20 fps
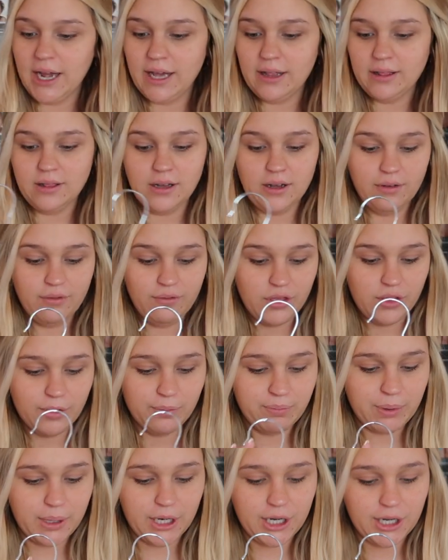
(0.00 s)
I love the
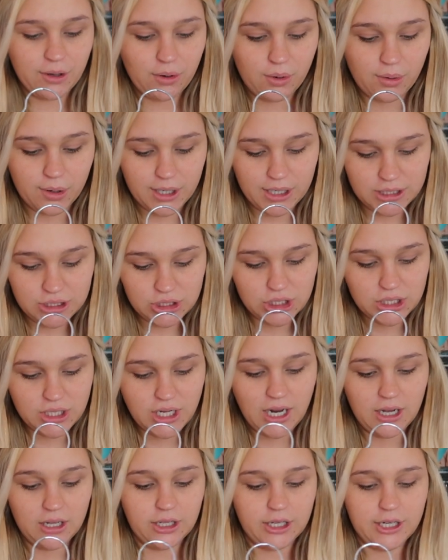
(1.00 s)
burnt orange
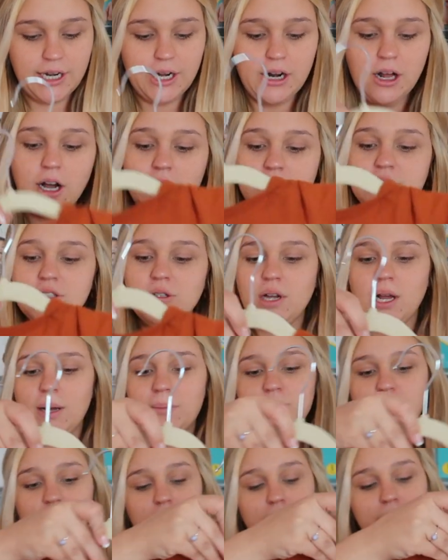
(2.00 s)
color. It also
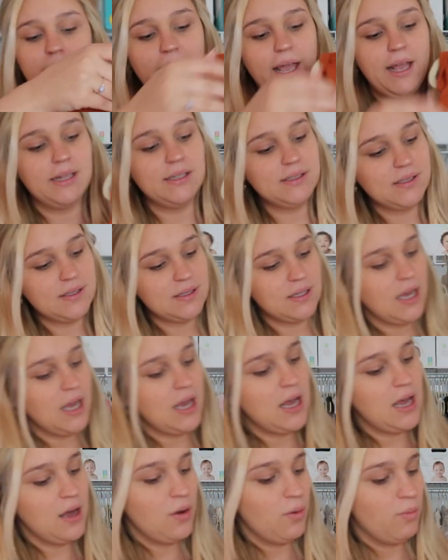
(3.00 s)
comes with pants.
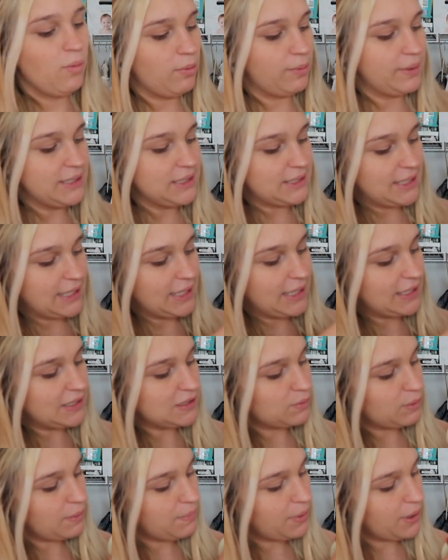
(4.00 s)
What we did
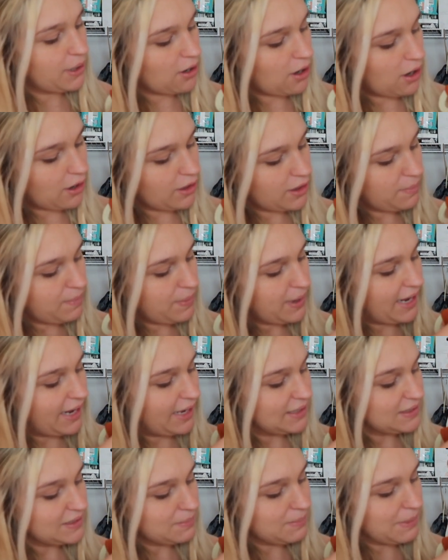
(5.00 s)
is we put all the
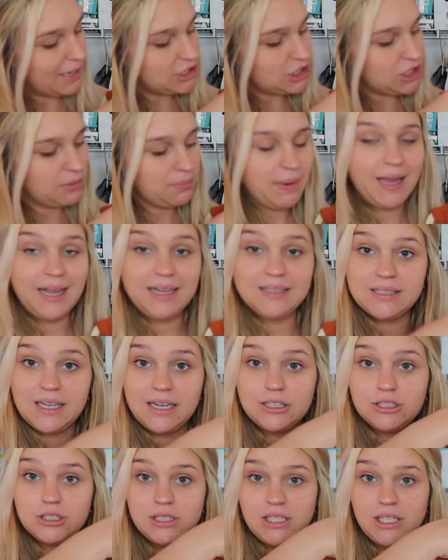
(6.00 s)
pants, matching pants
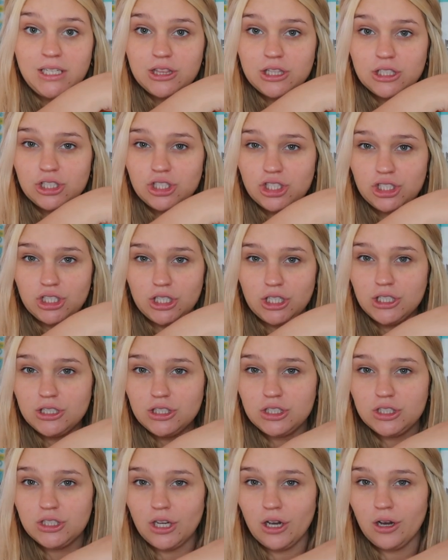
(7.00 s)
underneath the
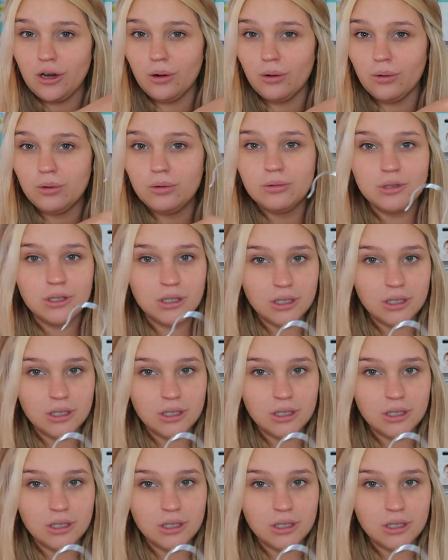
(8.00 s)
shirt, so